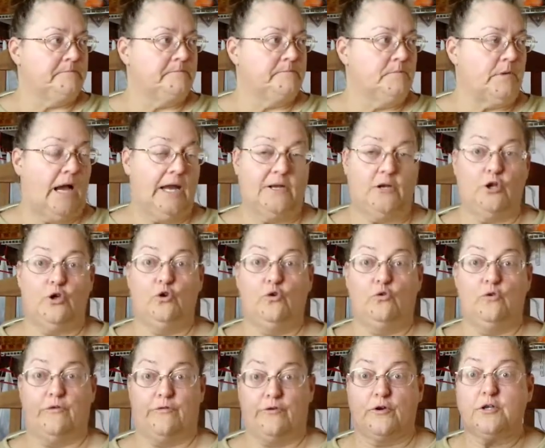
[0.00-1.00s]
I knew
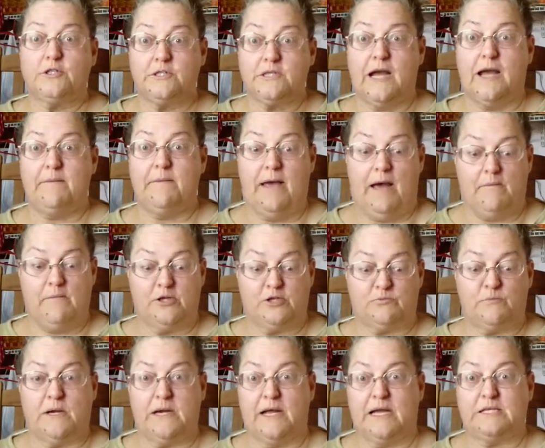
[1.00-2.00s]
the first time how much
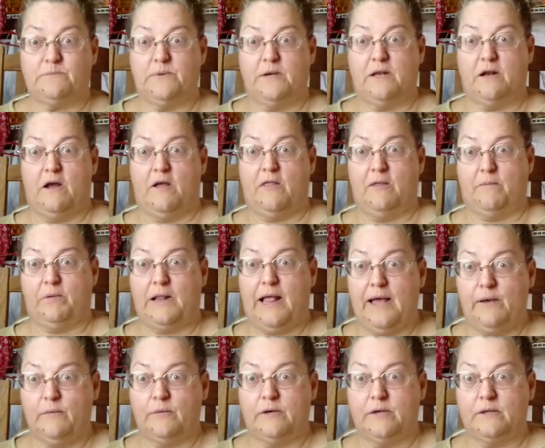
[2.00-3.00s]
money I spent on the
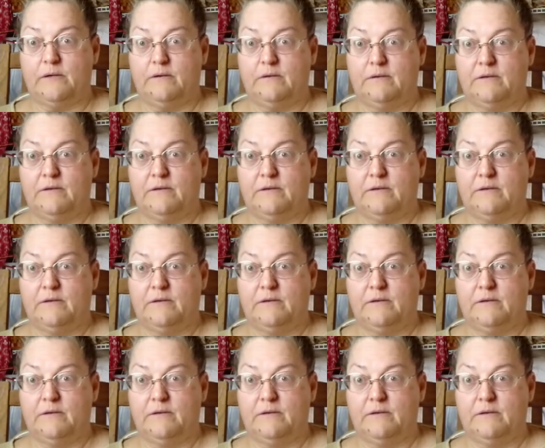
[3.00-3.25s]
plywood,